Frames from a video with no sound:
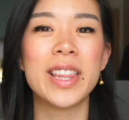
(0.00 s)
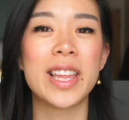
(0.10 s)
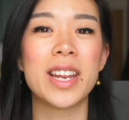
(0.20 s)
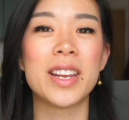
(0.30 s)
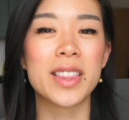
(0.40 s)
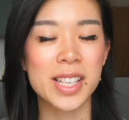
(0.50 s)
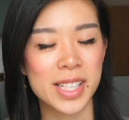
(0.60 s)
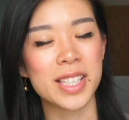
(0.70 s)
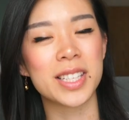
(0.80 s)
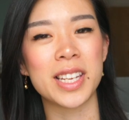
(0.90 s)
then
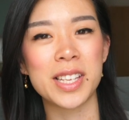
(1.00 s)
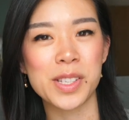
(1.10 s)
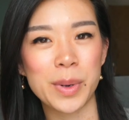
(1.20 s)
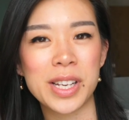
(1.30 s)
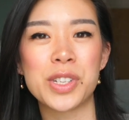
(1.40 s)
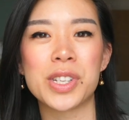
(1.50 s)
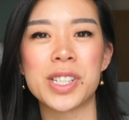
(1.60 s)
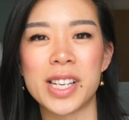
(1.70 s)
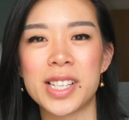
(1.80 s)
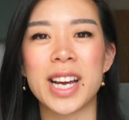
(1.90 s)
this is an easy way to
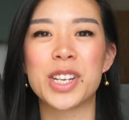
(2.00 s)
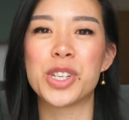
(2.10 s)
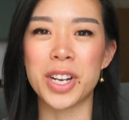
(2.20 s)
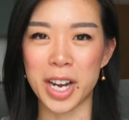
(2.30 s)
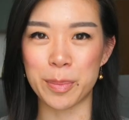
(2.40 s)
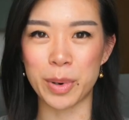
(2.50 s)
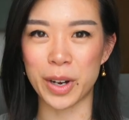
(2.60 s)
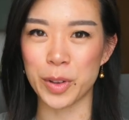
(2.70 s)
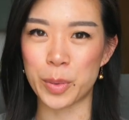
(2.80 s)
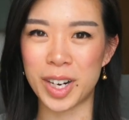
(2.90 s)
just attach it up on the